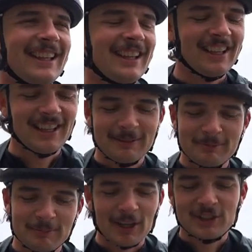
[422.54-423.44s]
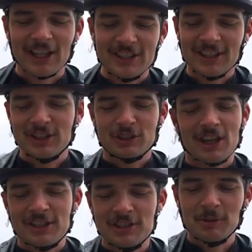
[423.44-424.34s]
But I just
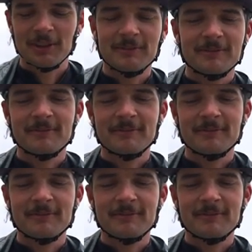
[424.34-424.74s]
created a new one.